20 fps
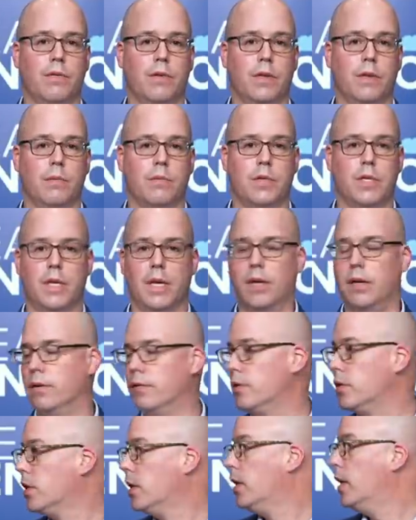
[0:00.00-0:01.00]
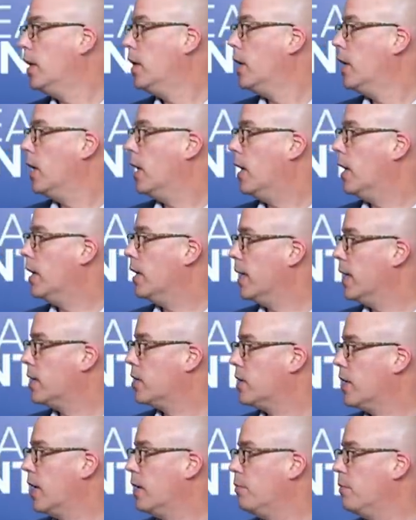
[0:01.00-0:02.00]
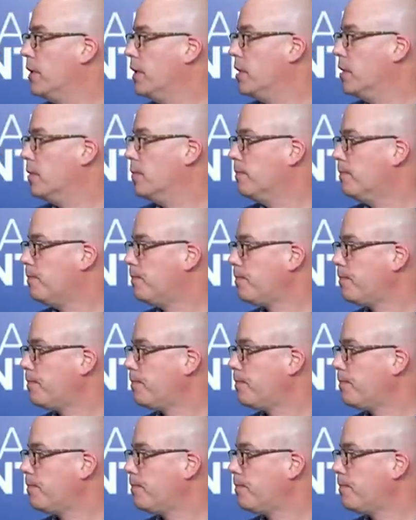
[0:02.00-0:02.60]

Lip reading: for themselves. Next slide, please.